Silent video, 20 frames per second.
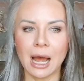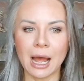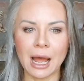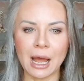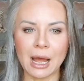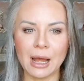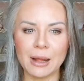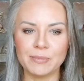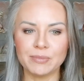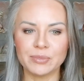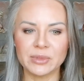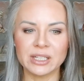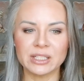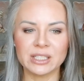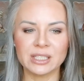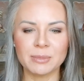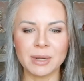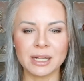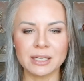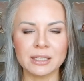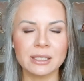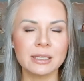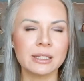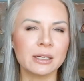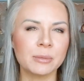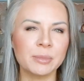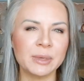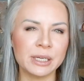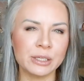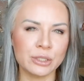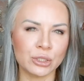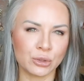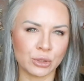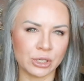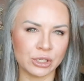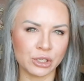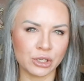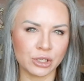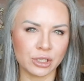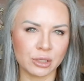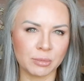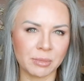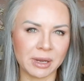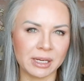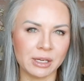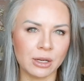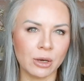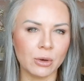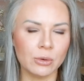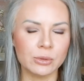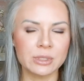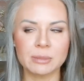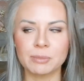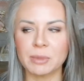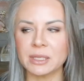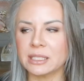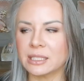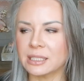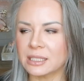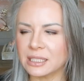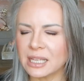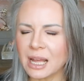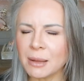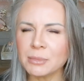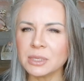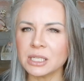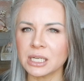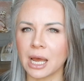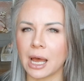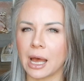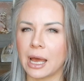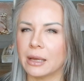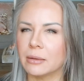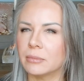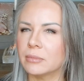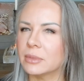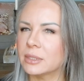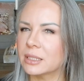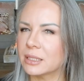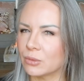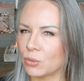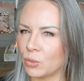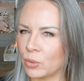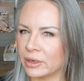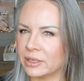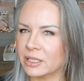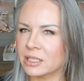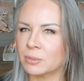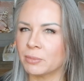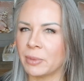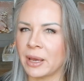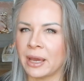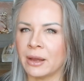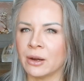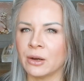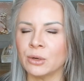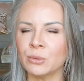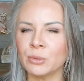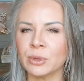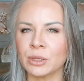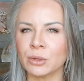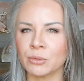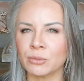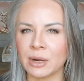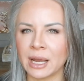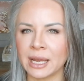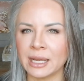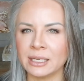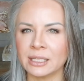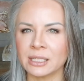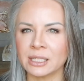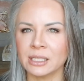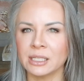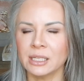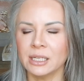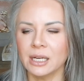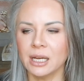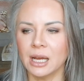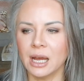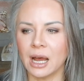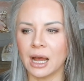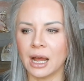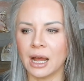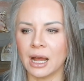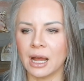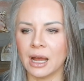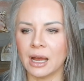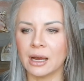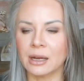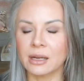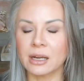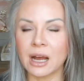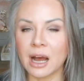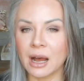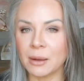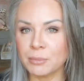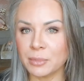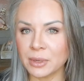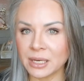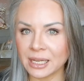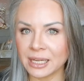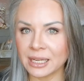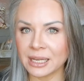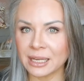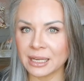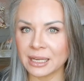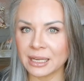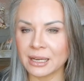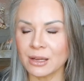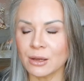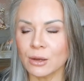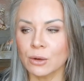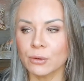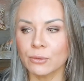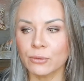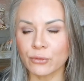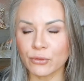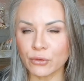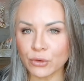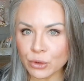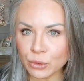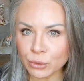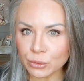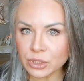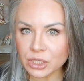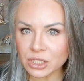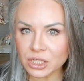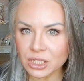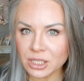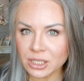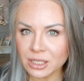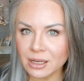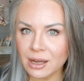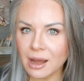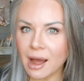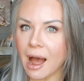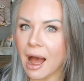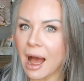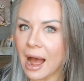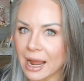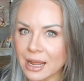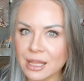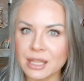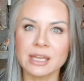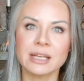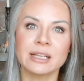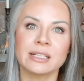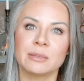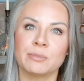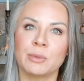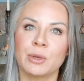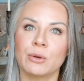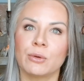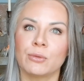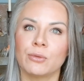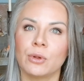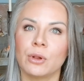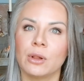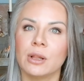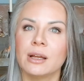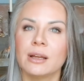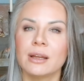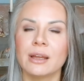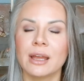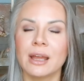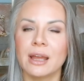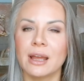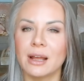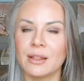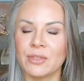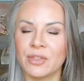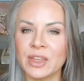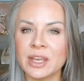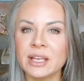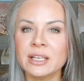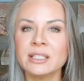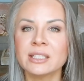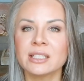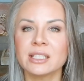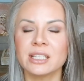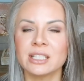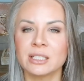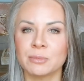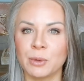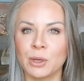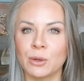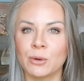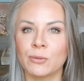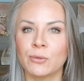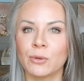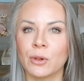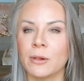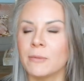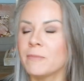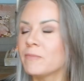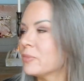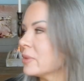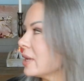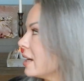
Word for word: Um, it smells a little bit astringent to my nose, but sometimes when it's paired with the right uh, accompanying fruit, I think it's beautiful. This is beautiful.